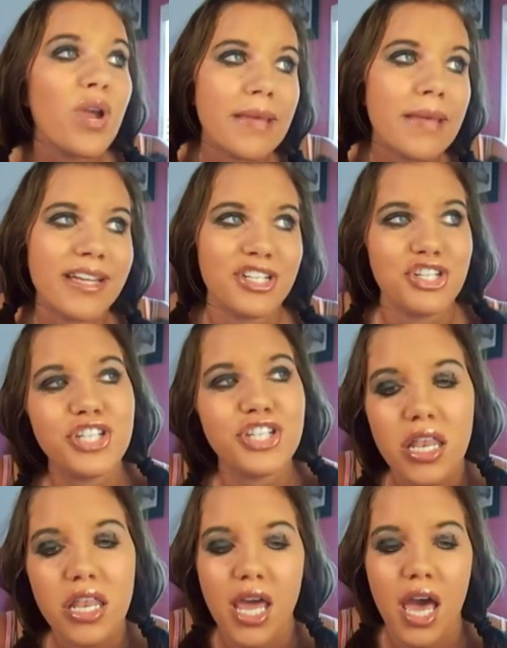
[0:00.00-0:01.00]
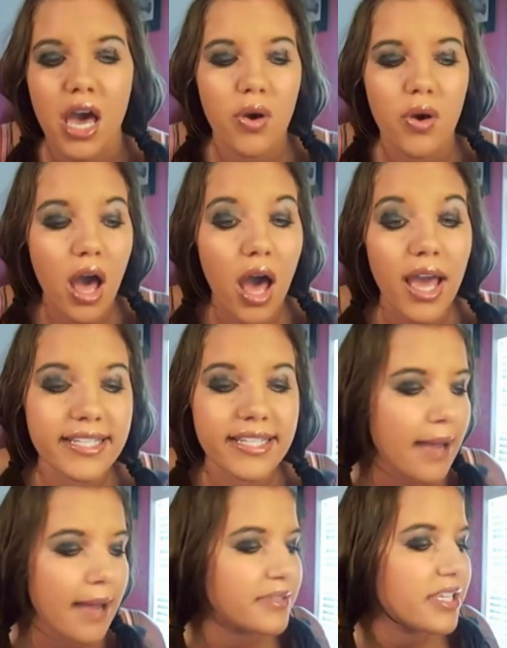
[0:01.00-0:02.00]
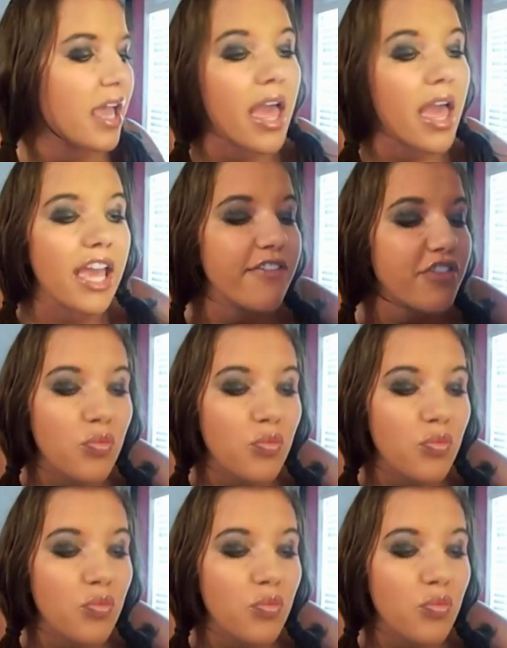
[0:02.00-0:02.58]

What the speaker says: I'm pretty much done now, except